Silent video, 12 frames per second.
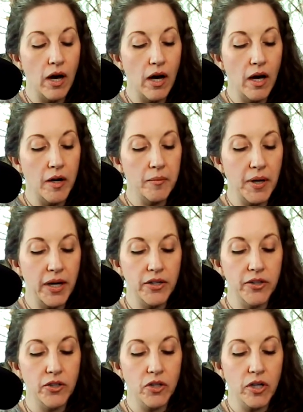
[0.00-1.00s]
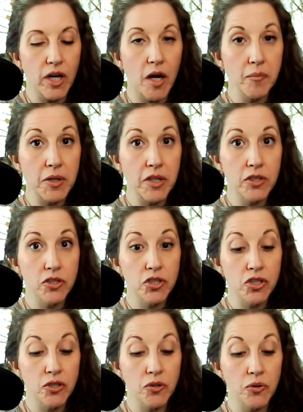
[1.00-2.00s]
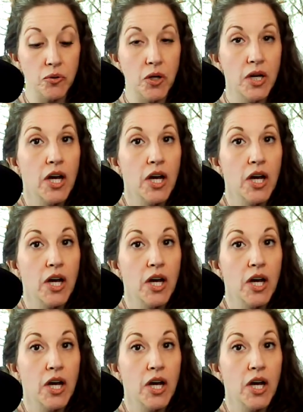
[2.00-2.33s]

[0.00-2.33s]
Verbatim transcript: um, and you're coming into